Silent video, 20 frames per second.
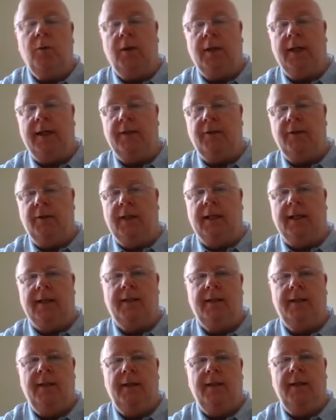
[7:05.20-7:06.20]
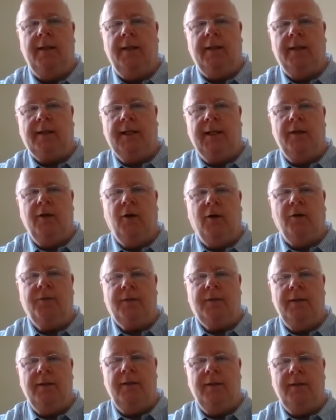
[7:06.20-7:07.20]
will I do that, can
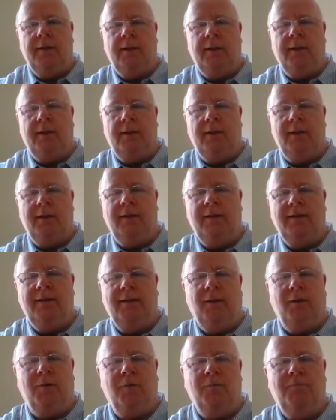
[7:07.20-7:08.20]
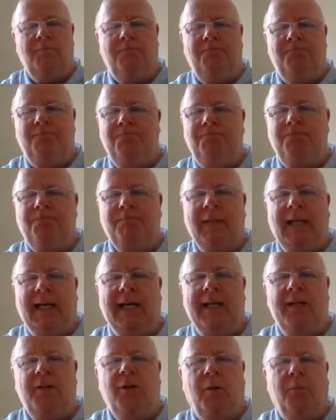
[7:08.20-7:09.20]
often, you know,
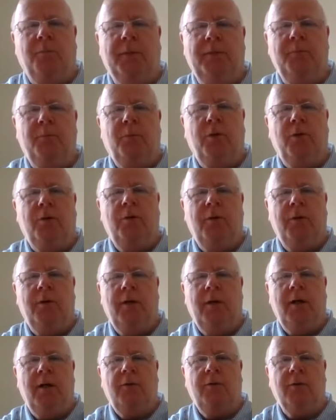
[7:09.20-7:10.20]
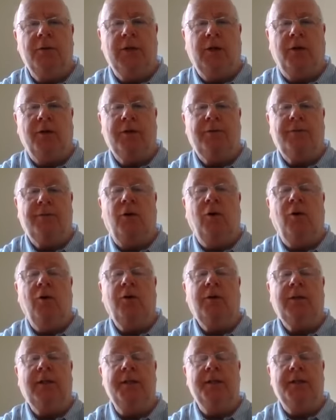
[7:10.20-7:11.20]
end up in poor results for
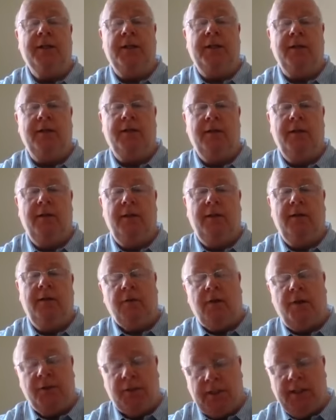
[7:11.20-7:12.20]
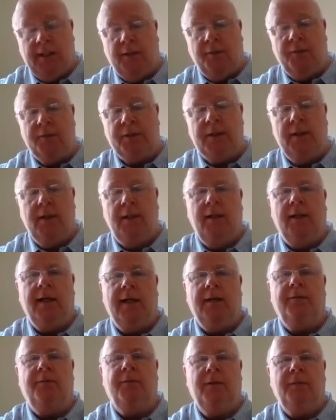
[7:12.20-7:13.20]
all concerned, for ourselves
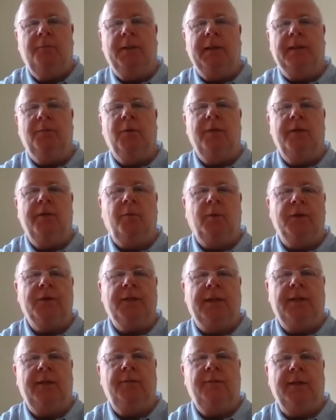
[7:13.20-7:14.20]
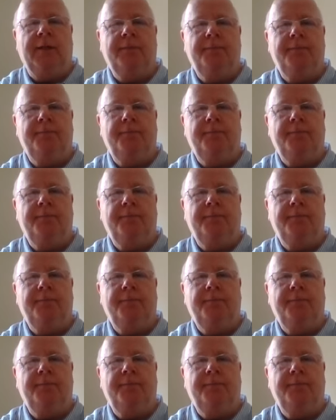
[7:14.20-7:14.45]
and for the people that we're serving.